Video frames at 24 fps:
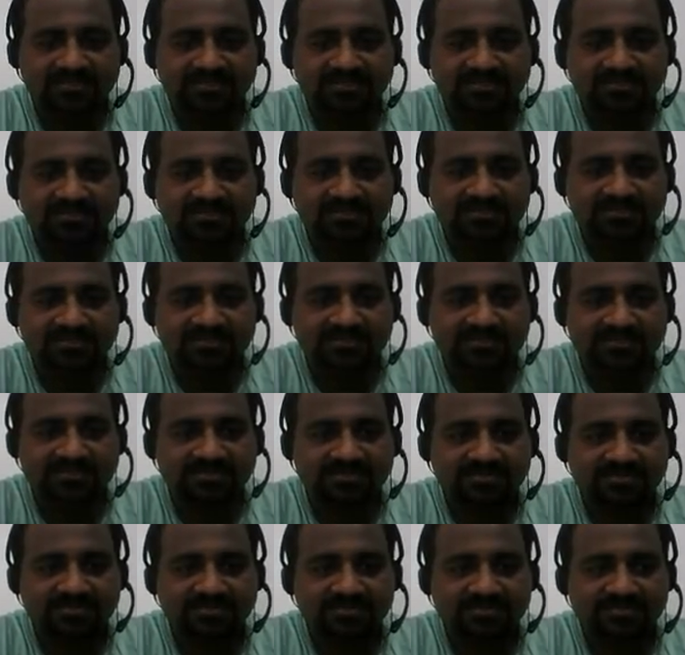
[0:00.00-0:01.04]

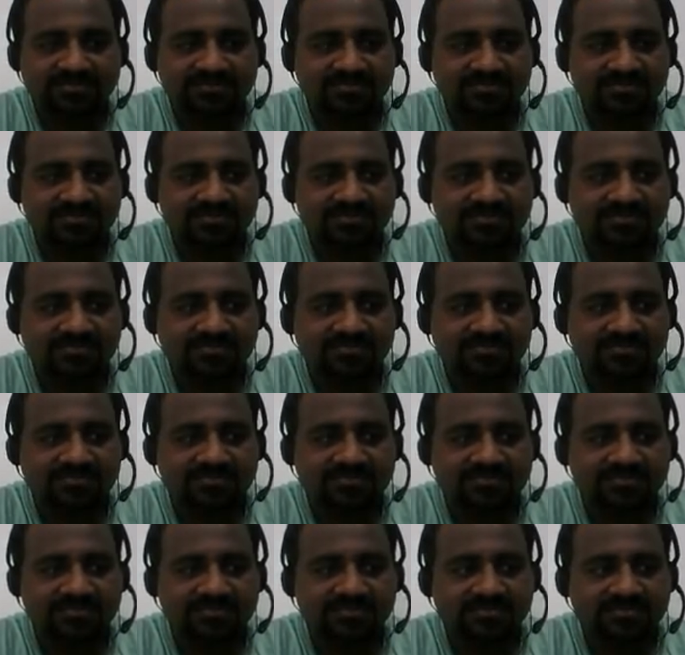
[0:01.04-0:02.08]

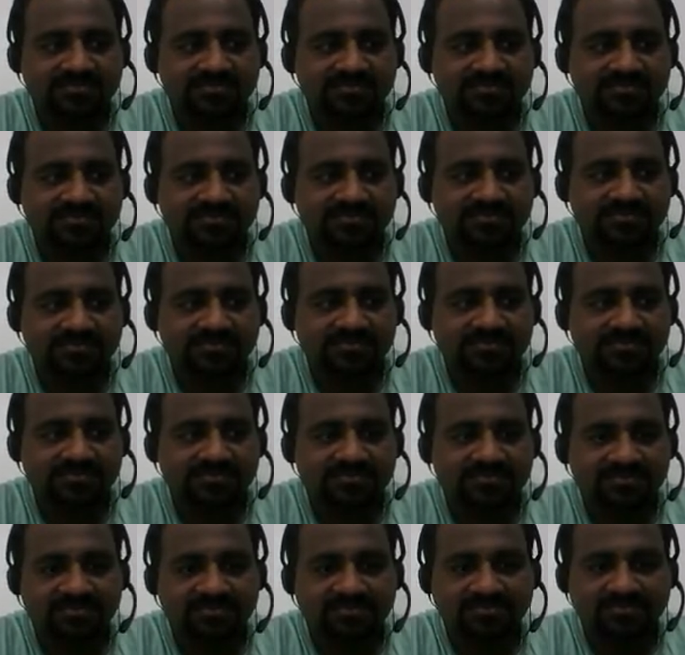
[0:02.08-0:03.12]

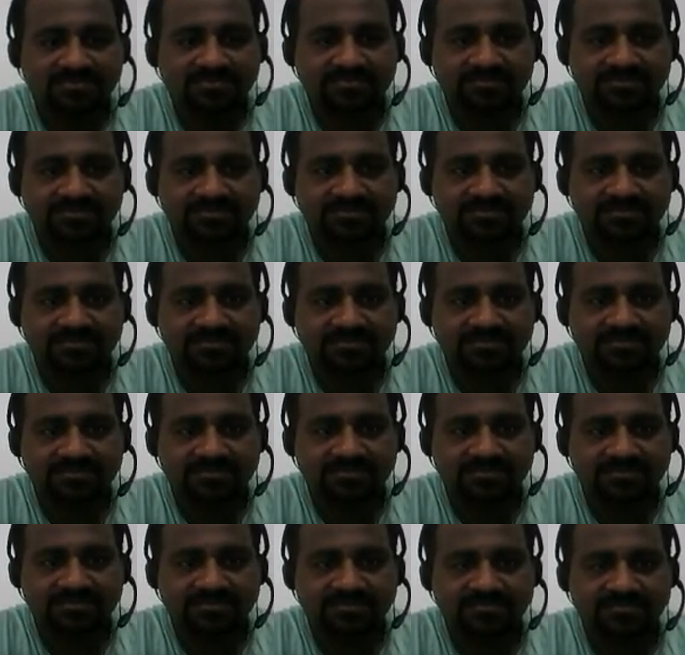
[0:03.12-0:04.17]

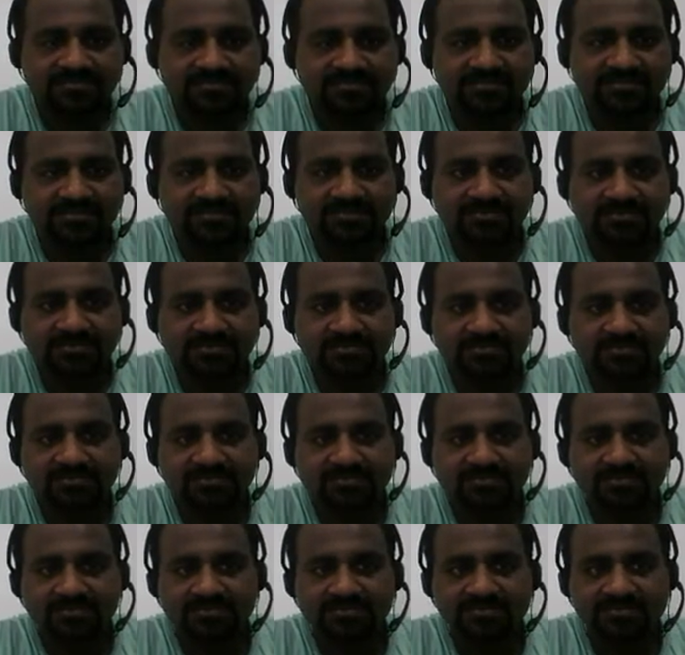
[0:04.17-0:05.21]

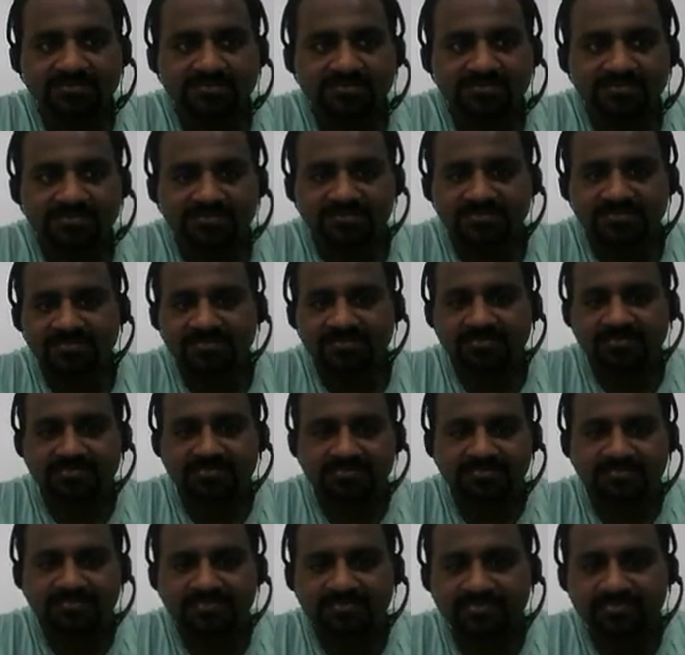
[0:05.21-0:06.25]

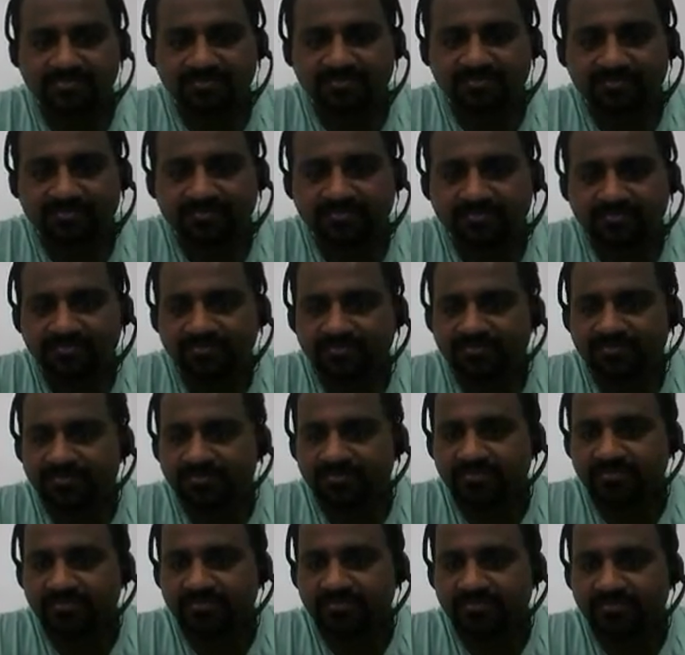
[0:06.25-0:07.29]

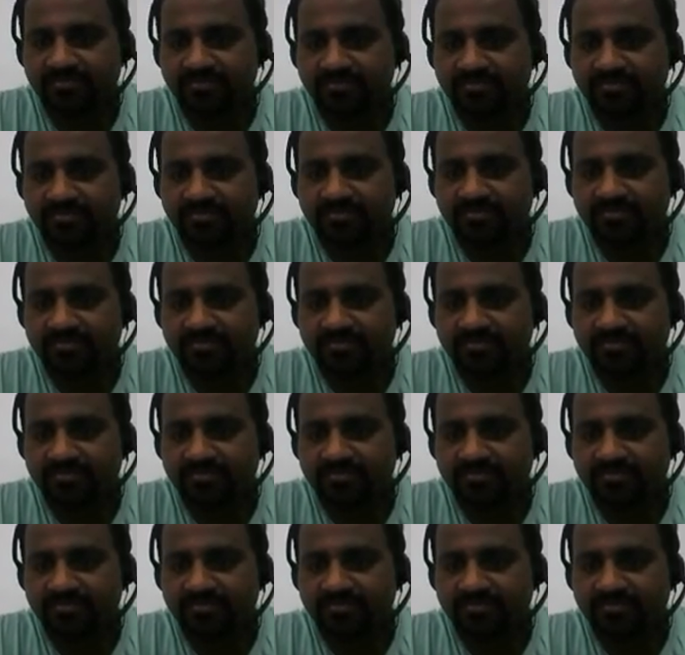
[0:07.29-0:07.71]
(silence)